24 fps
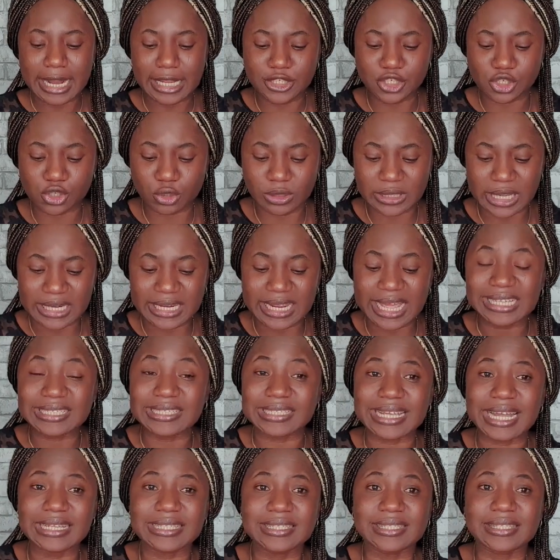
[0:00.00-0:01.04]
and I showed them the
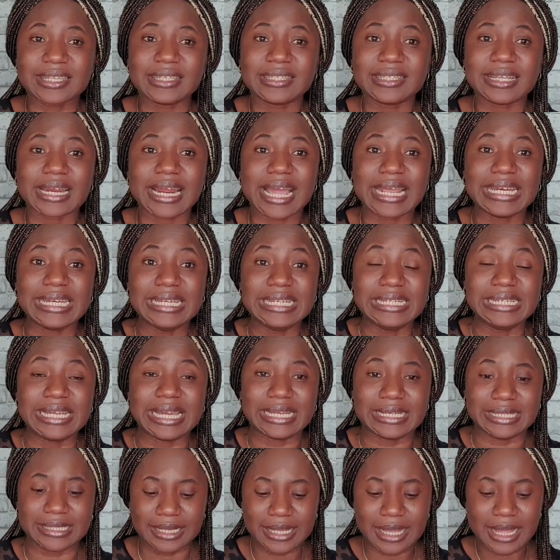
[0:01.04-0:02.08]
exact thing that I
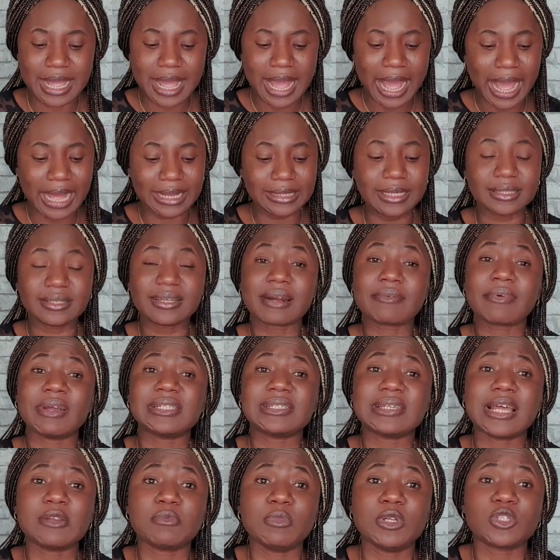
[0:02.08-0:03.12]
needed. And they
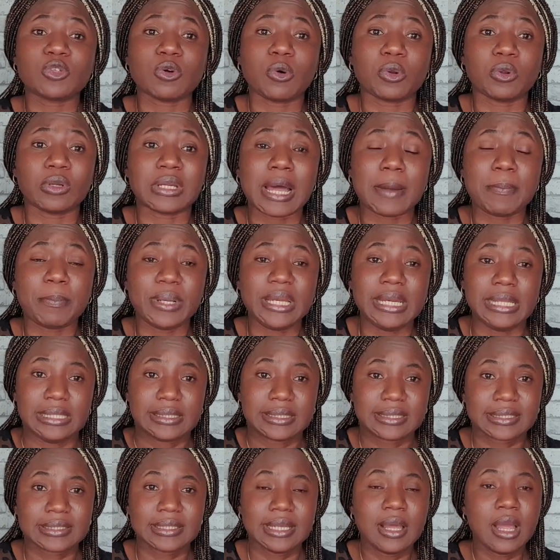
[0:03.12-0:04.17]
directed me to another
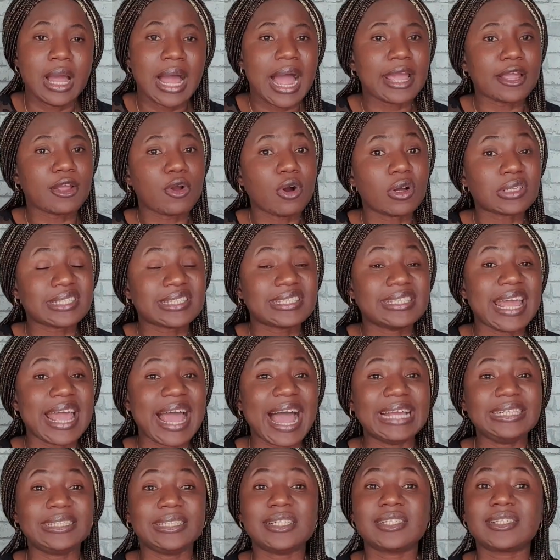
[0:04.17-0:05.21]
place. I got
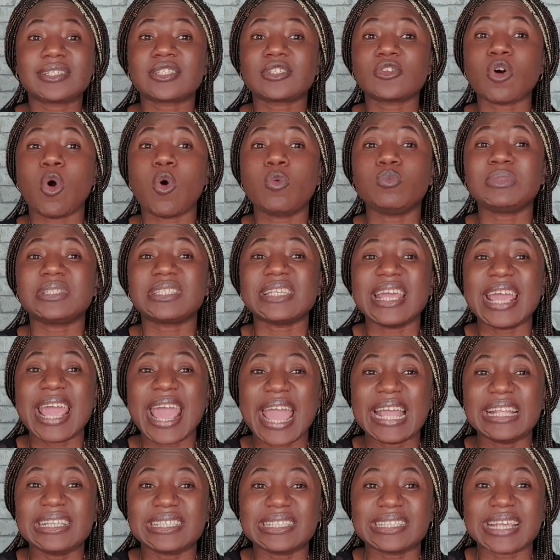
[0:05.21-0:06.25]
there, I did
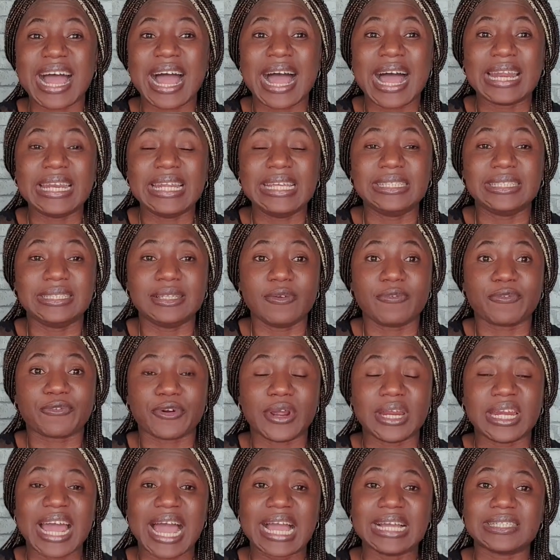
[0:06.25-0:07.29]
something entirely
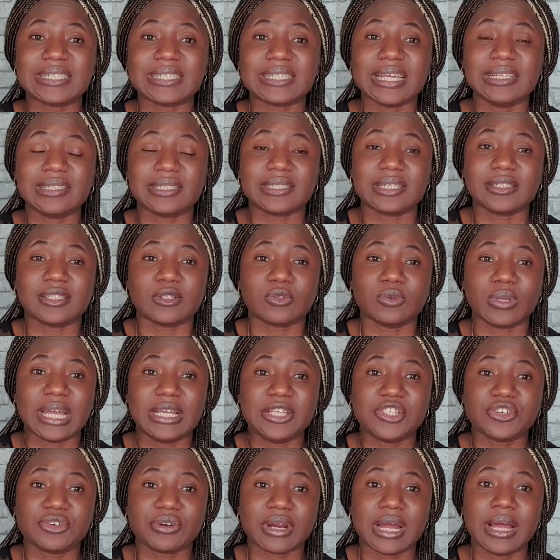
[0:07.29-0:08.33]
different. I sent it to
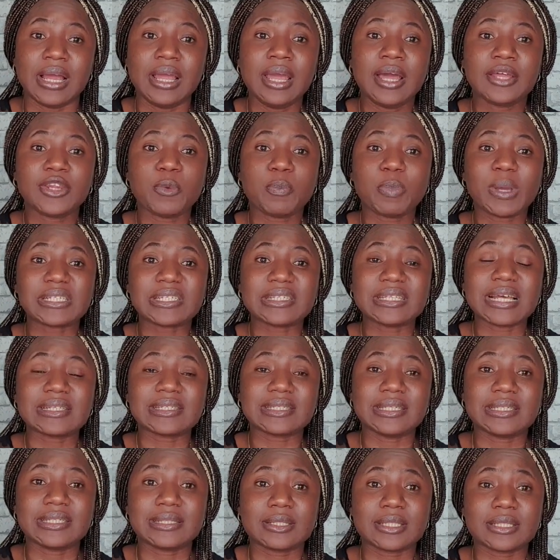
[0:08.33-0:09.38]
Nigeria. The person
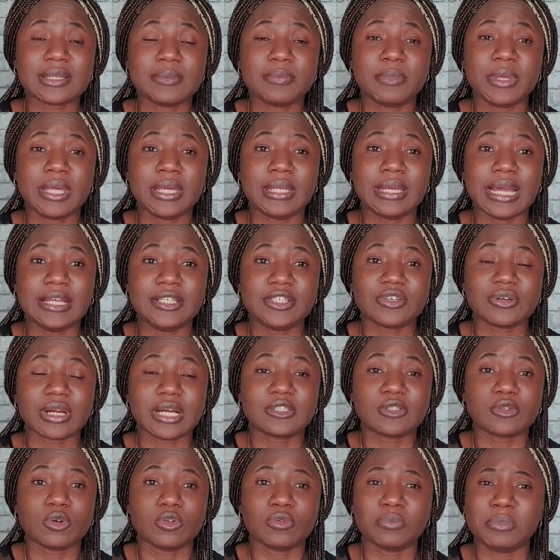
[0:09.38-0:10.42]
assisting me in
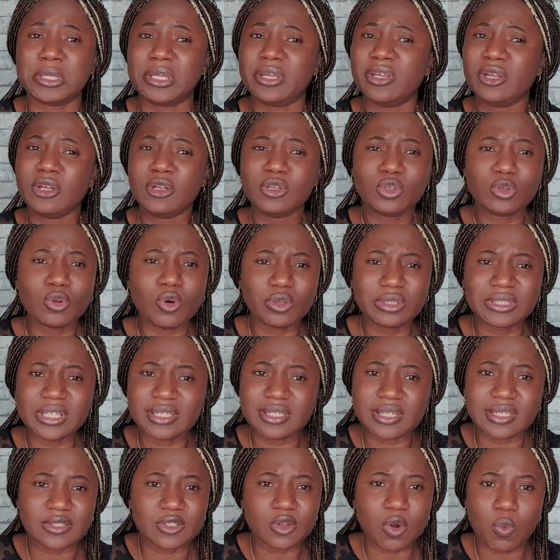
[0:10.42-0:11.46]
Nigeria told me, no,
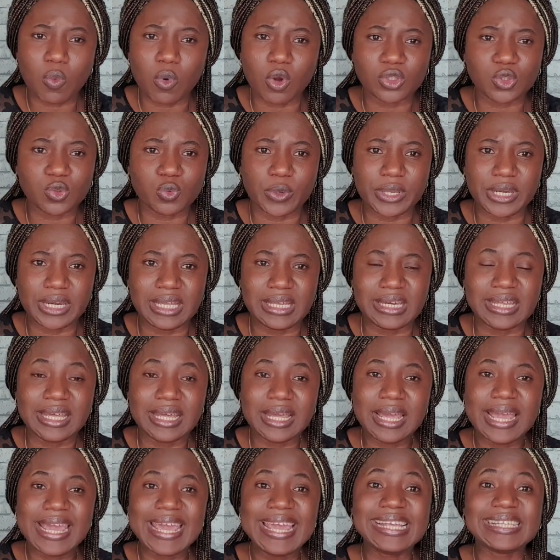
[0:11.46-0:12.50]
this is not what we
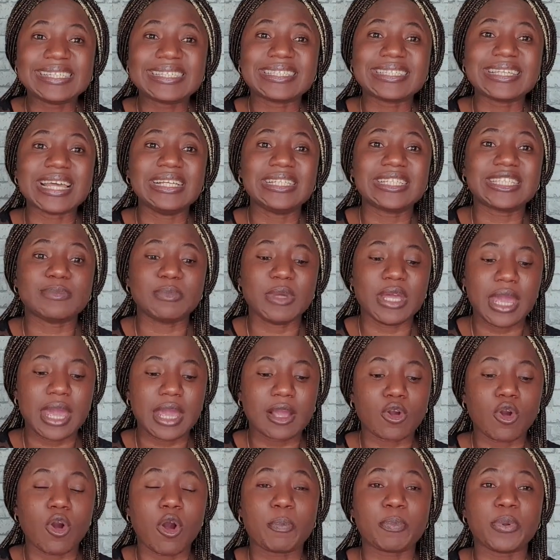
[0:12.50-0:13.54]
need. He sent me
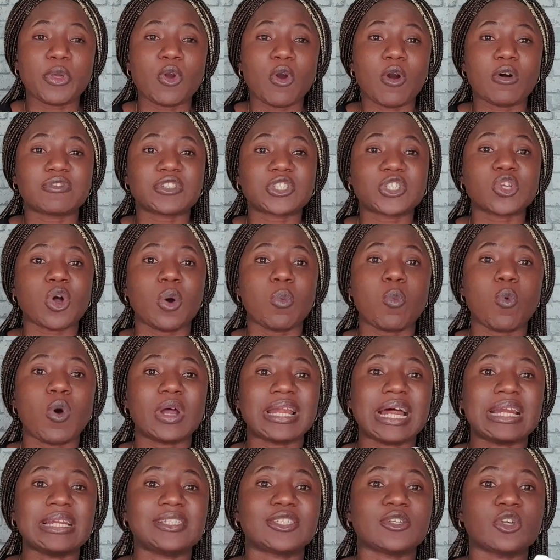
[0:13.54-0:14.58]
a copy of
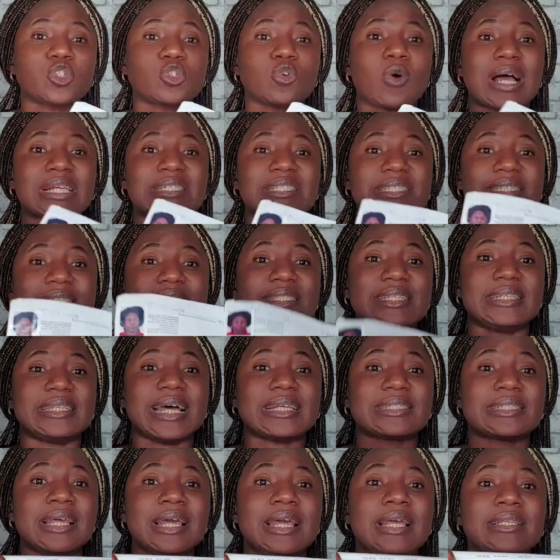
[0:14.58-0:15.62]
someone that is also
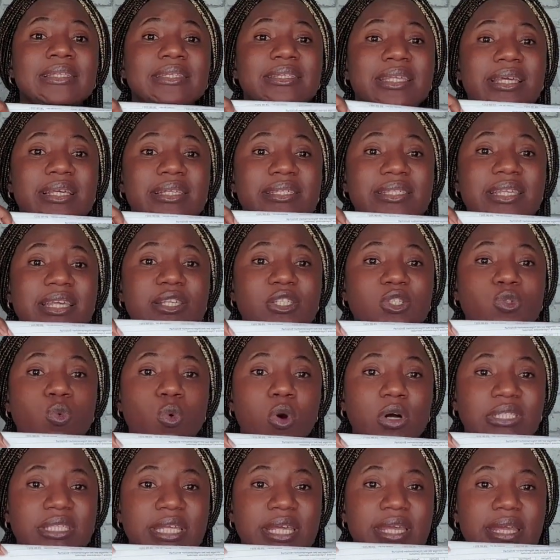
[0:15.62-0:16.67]
assisting us. This is
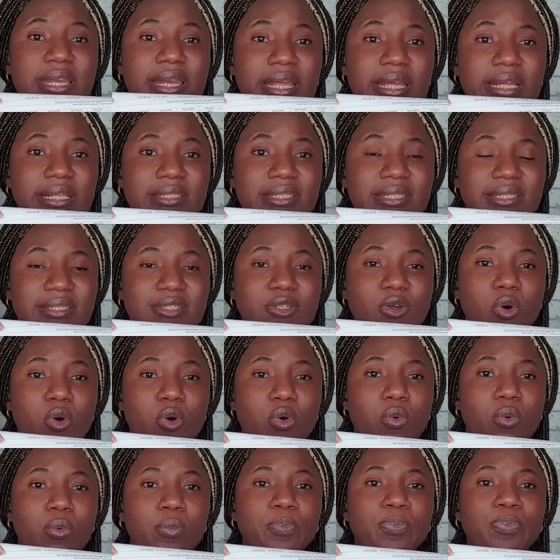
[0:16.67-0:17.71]
what he needs.
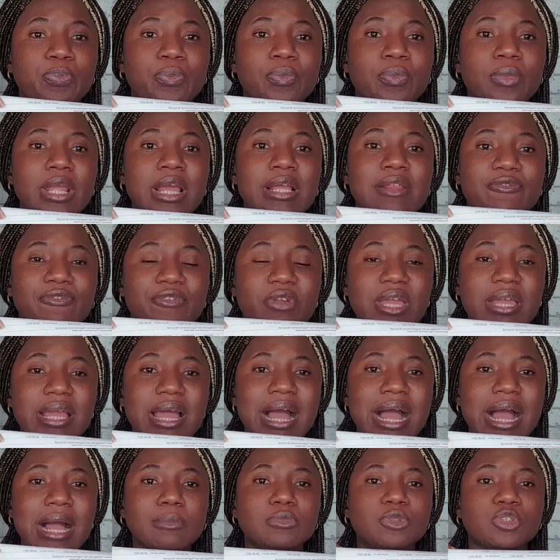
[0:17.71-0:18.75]
So,
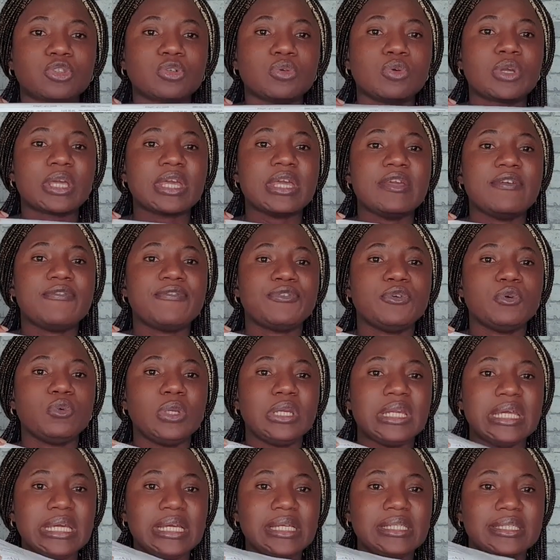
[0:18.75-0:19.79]
Fingerabdruck, if you
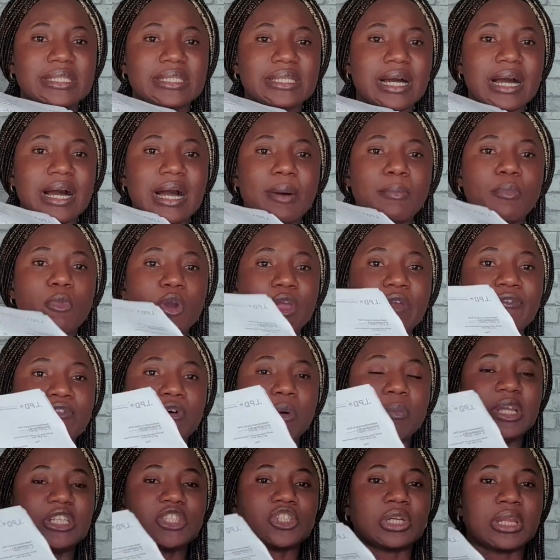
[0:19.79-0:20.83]
need more
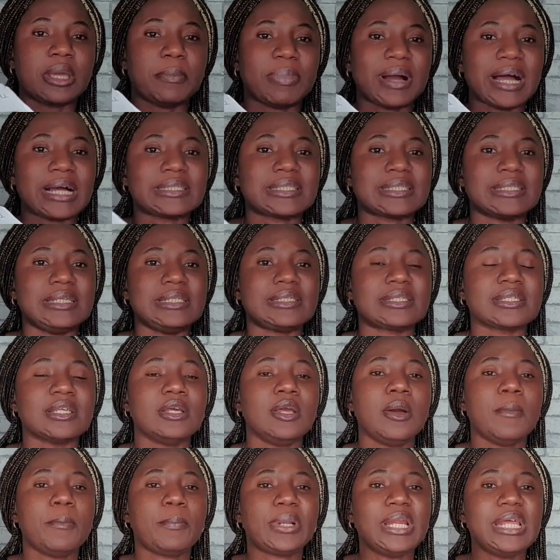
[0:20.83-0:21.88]
information about it,
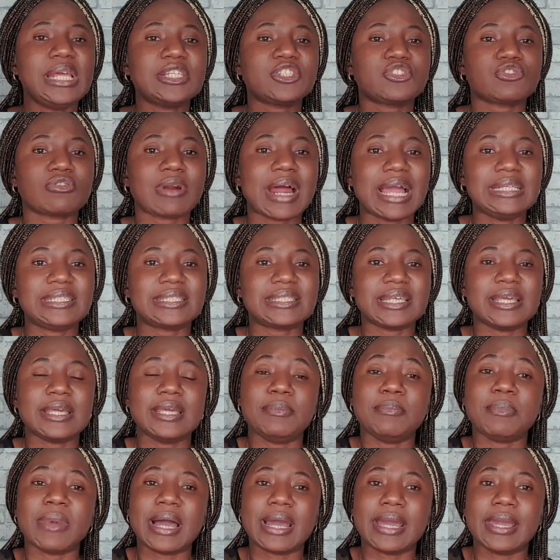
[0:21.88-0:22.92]
please write
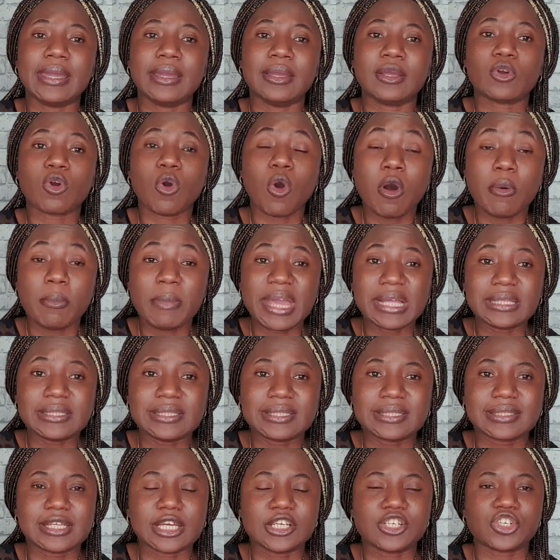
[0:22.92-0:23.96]
in my comment
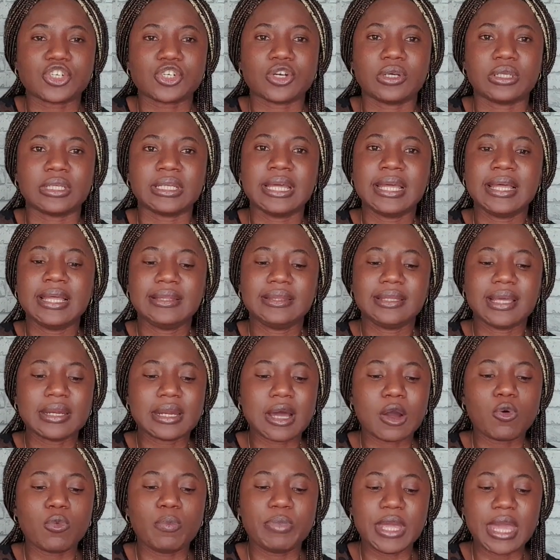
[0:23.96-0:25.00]
section.
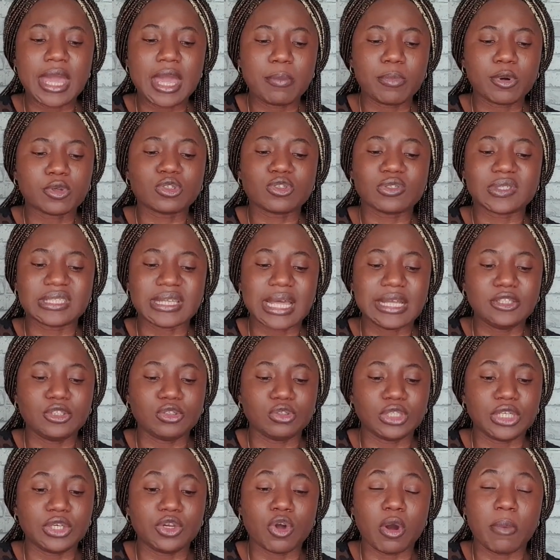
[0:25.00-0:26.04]
Then I will be able to send
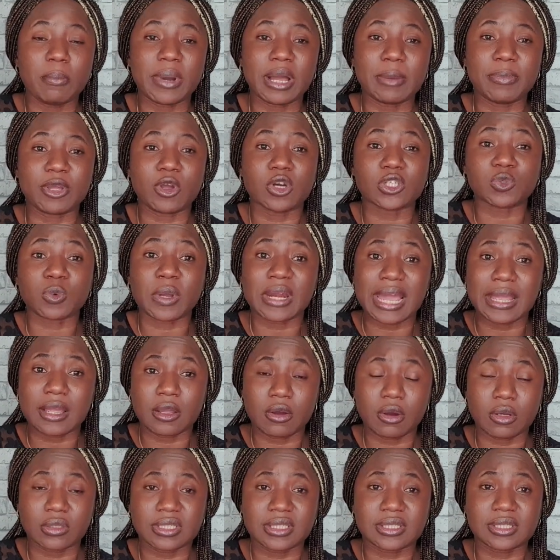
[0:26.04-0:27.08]
you the number. Because when I
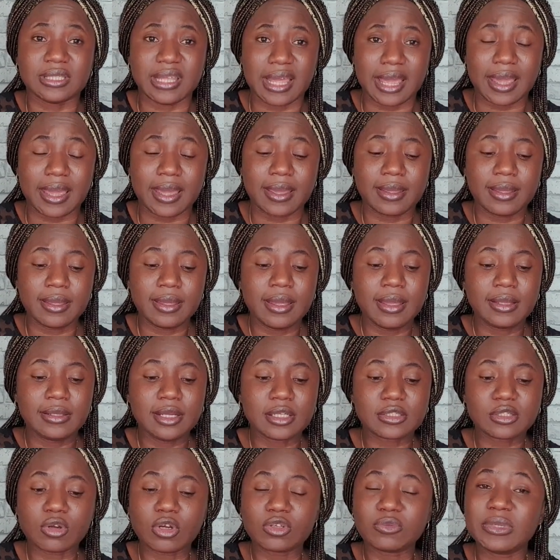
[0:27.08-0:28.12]
got there,
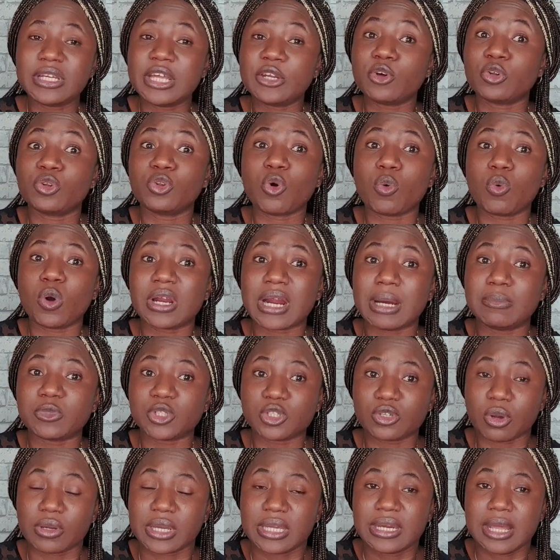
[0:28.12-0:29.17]
they told me they don't know what
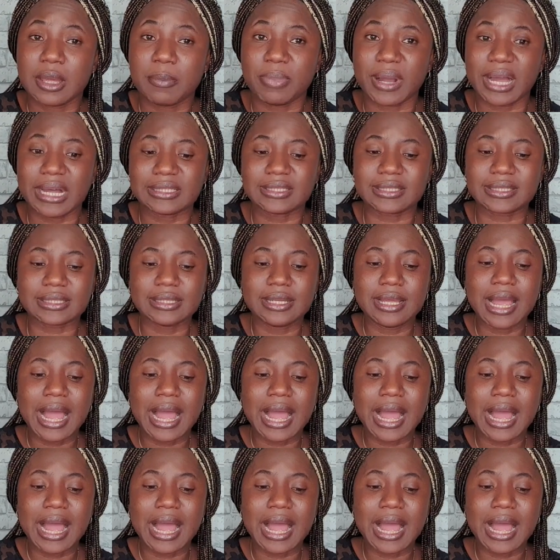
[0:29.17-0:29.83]
I'm talking about.